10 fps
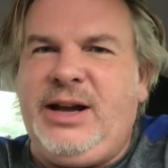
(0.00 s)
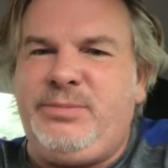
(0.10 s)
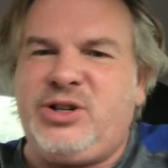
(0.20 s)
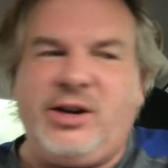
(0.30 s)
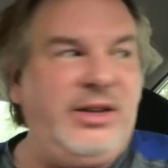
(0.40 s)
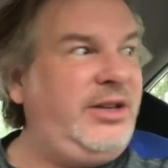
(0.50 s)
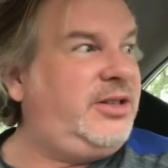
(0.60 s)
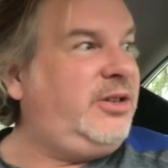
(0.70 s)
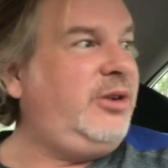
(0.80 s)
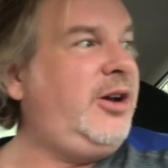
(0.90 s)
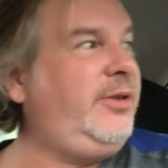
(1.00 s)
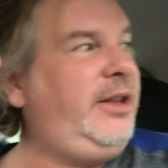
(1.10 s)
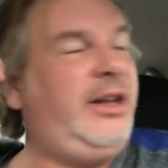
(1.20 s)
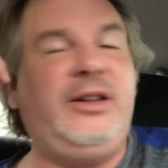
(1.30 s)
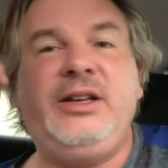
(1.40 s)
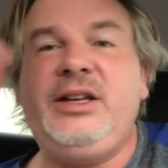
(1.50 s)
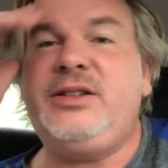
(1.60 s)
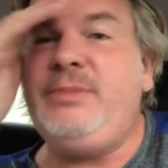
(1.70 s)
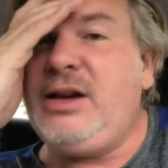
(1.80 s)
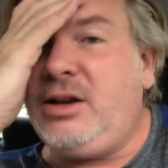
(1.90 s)
up Charlize Theron in Italy
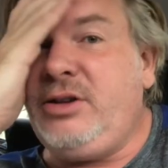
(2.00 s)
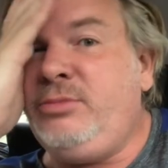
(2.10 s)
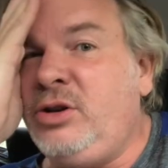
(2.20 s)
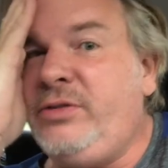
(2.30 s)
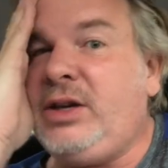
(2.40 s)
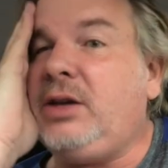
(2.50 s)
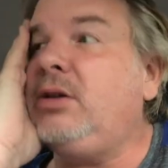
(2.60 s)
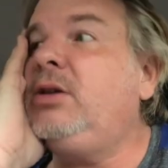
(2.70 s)
to make a good movie.